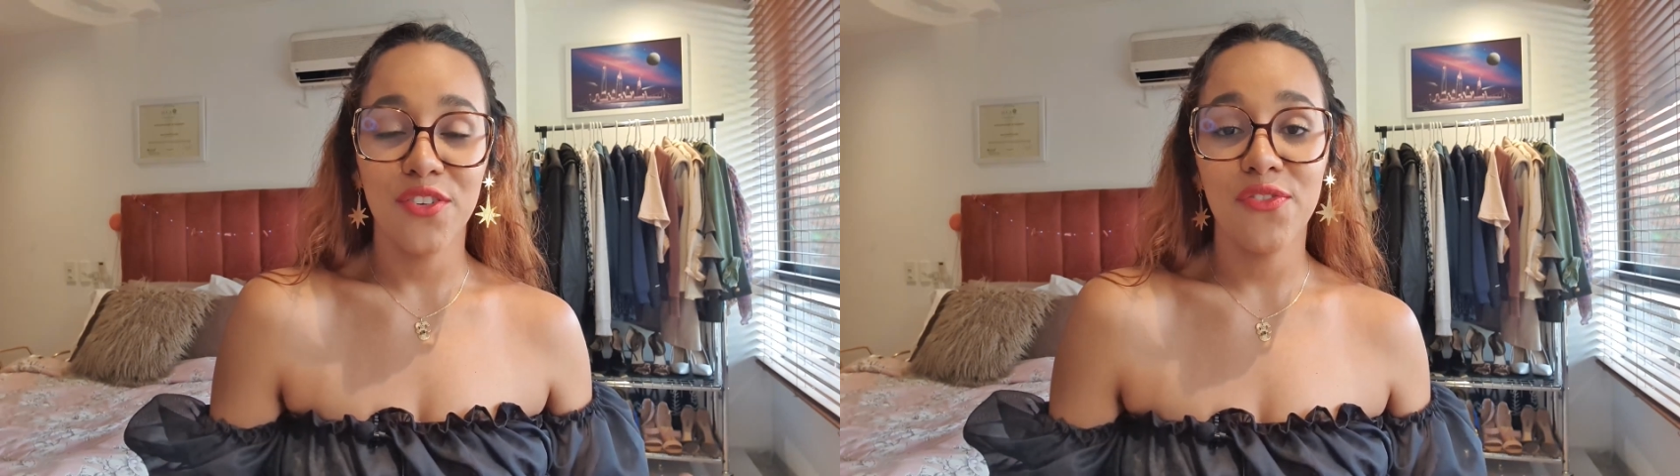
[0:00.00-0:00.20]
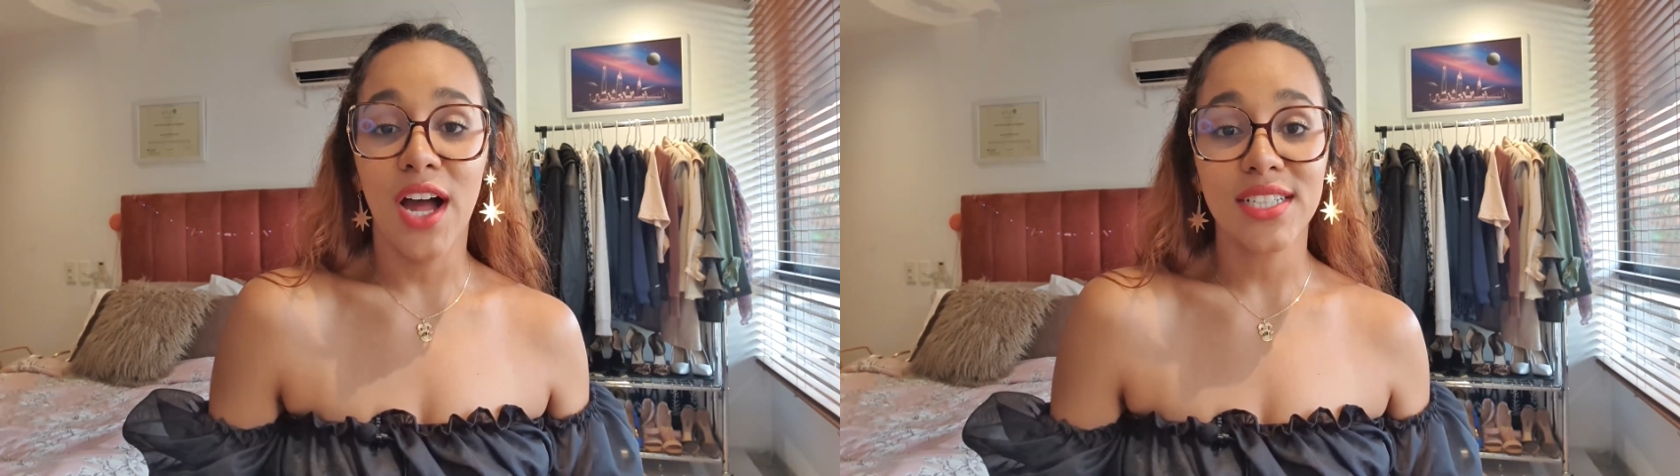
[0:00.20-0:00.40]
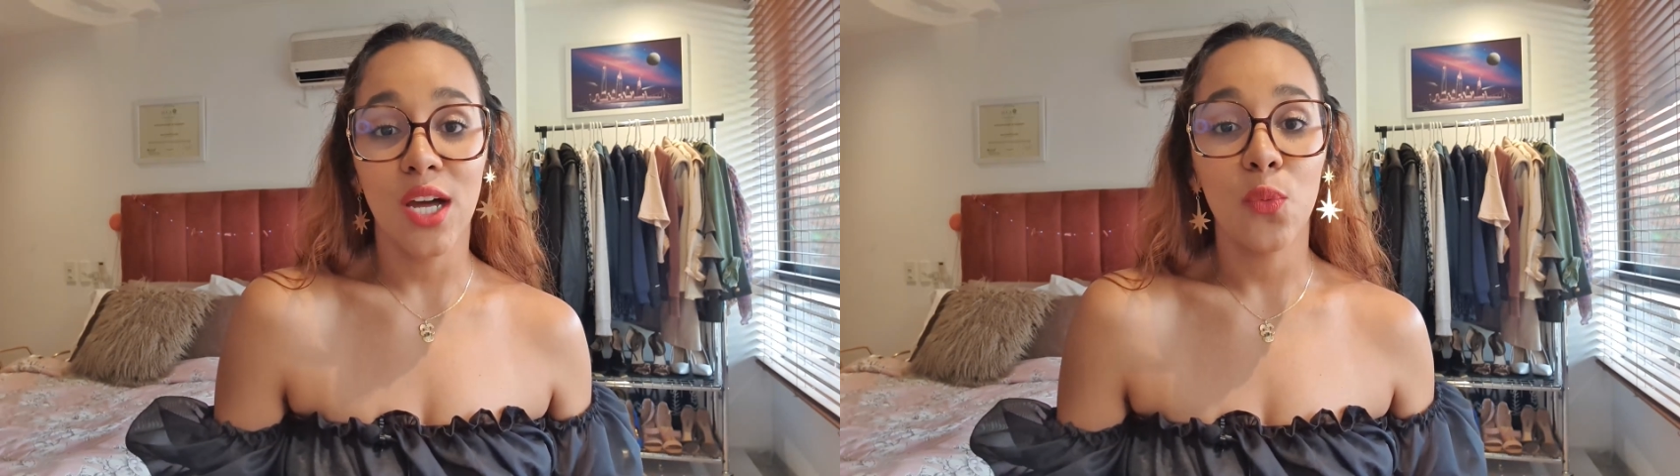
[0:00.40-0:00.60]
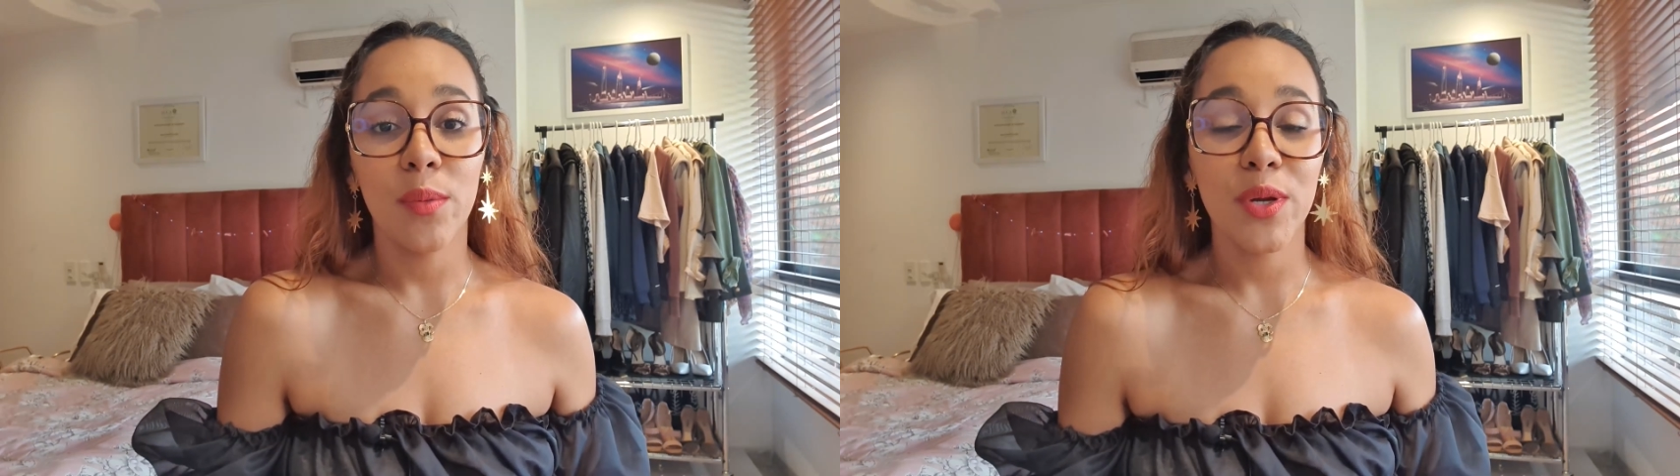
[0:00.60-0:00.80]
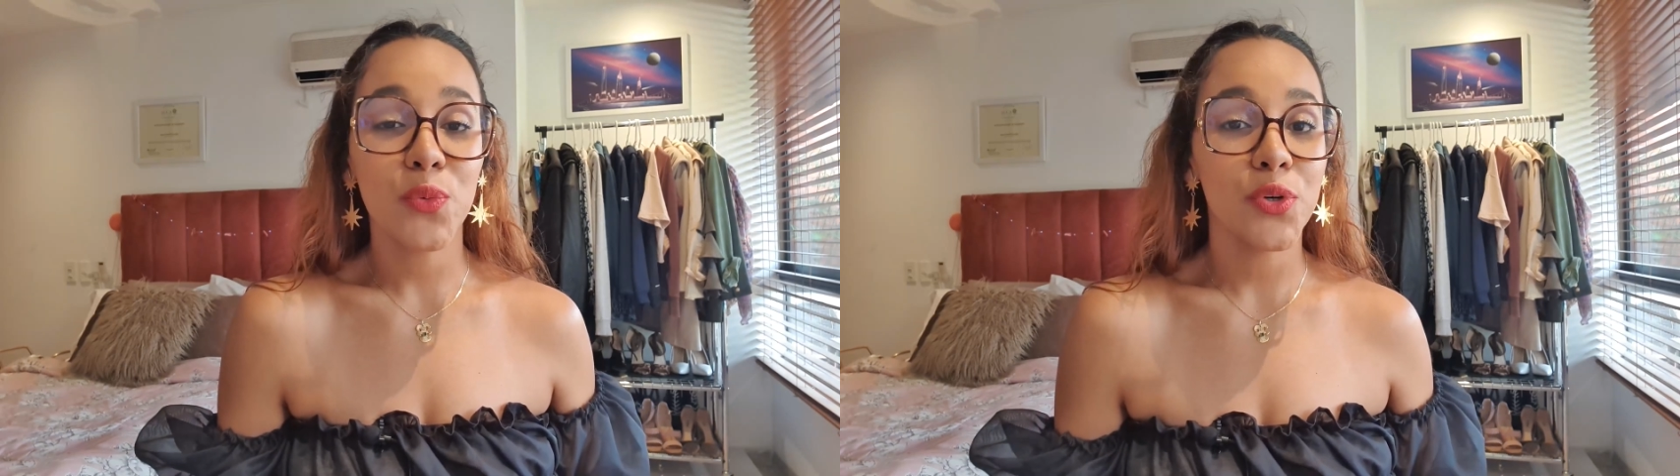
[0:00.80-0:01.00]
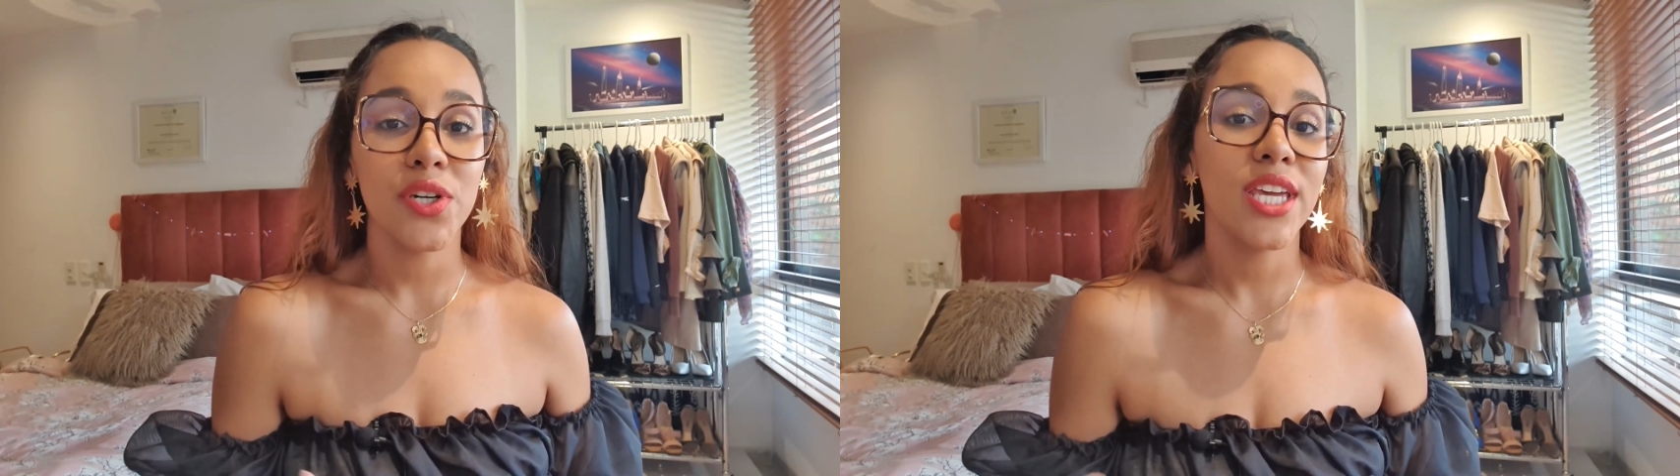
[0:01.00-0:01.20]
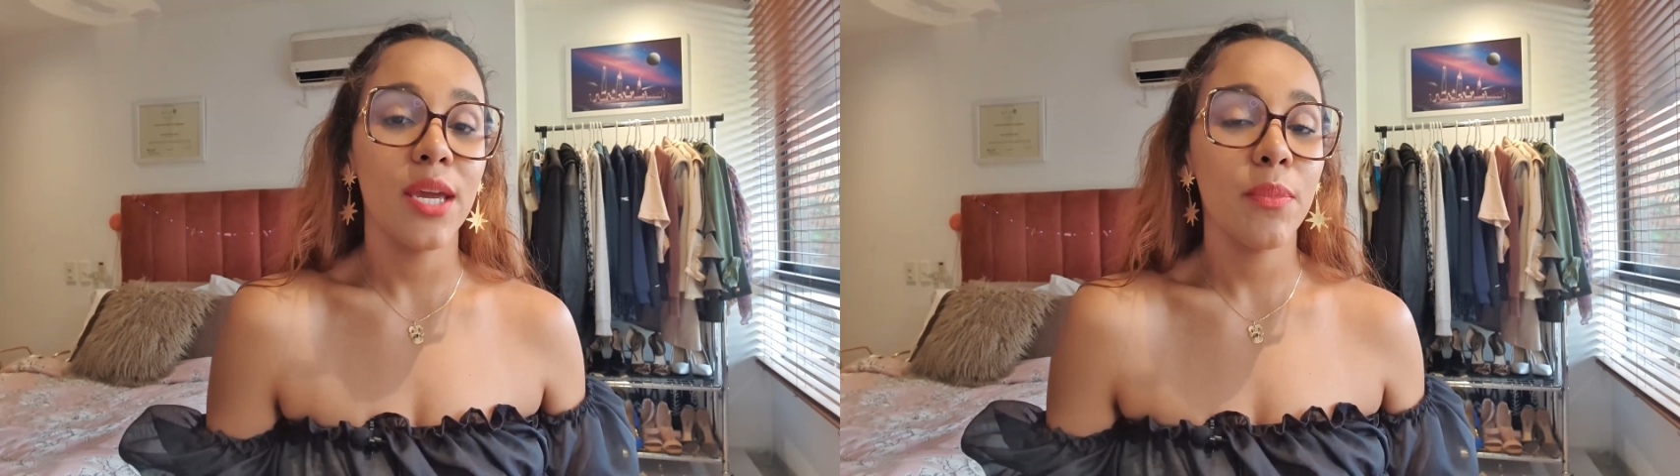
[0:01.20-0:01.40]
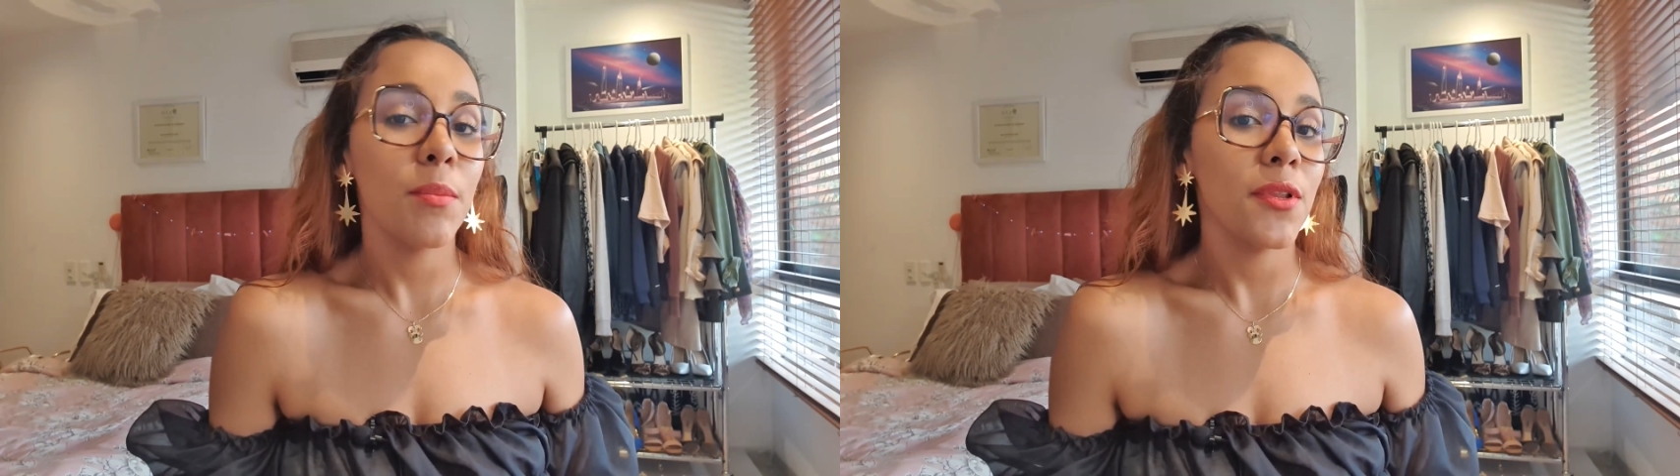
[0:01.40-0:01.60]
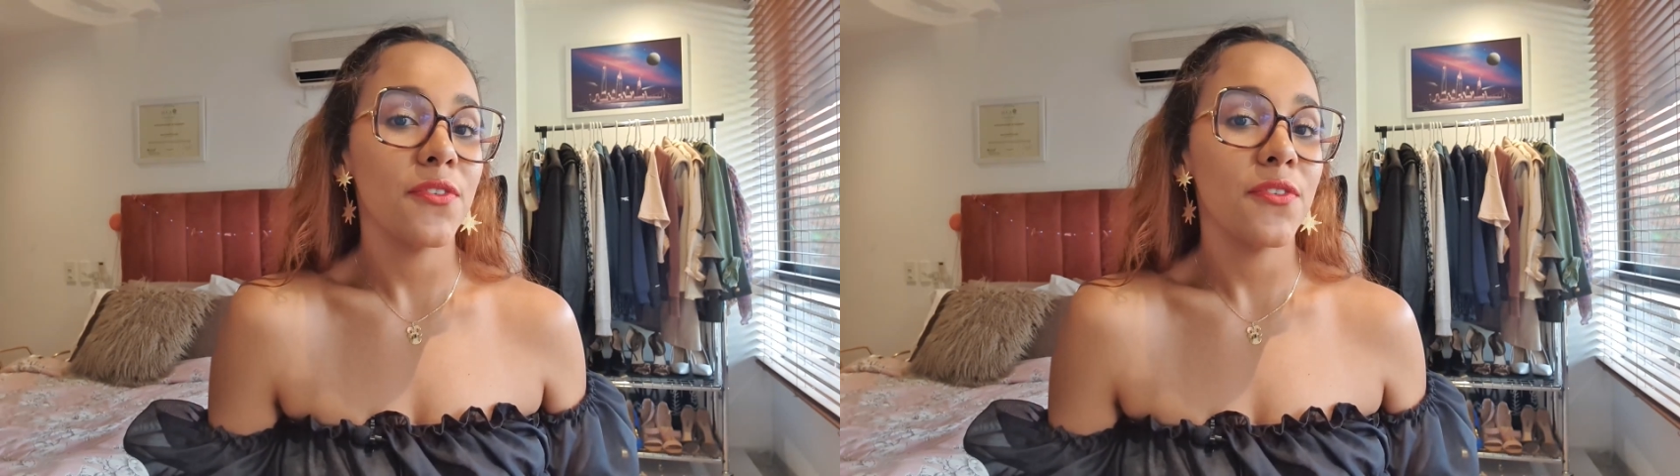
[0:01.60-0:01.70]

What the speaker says: fact that women were incapable